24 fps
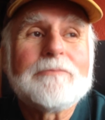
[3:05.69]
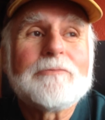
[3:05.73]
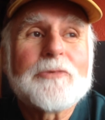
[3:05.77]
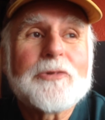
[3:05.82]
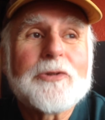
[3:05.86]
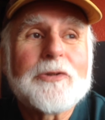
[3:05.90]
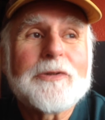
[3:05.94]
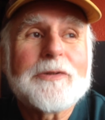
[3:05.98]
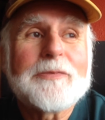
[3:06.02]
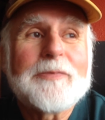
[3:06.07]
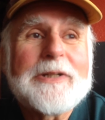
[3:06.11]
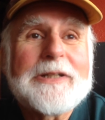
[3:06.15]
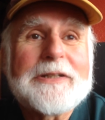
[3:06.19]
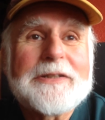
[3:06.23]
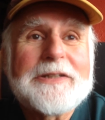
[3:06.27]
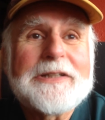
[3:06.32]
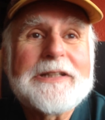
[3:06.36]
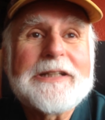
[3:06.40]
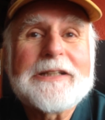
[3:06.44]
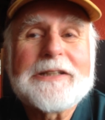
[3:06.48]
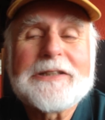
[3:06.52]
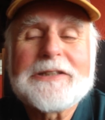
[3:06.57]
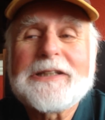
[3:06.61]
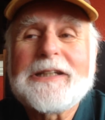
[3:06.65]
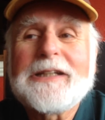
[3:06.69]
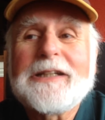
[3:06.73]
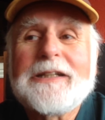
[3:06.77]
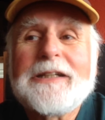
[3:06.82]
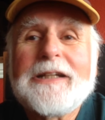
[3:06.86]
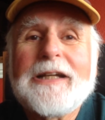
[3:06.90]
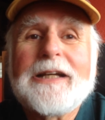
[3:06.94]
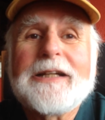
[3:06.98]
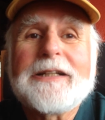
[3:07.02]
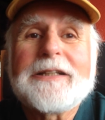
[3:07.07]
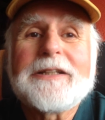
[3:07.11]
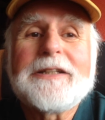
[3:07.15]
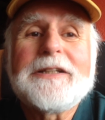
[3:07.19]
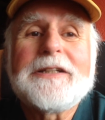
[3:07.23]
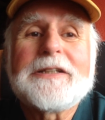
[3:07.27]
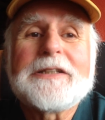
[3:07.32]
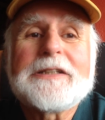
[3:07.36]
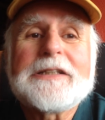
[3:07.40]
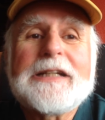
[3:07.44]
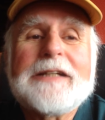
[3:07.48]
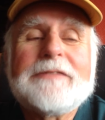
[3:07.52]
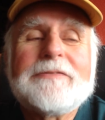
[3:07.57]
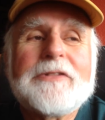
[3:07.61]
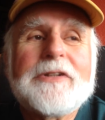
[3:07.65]
talk about things I learned,
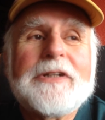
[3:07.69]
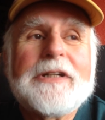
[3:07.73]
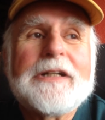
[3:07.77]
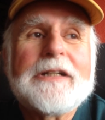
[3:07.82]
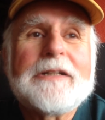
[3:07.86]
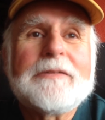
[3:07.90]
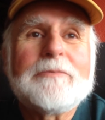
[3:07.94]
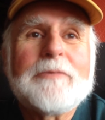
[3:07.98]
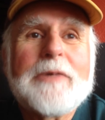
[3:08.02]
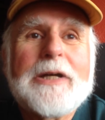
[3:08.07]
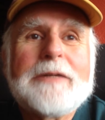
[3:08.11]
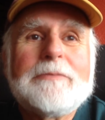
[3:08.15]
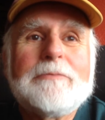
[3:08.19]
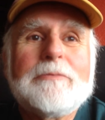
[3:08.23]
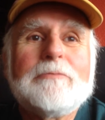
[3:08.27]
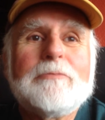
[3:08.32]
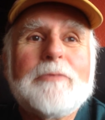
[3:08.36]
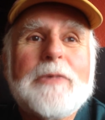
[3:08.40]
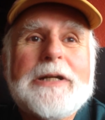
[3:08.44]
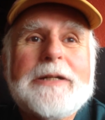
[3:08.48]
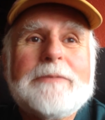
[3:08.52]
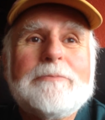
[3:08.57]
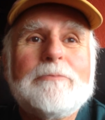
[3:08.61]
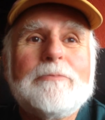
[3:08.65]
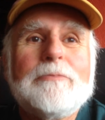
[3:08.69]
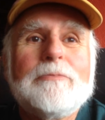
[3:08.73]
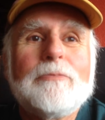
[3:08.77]
I've got my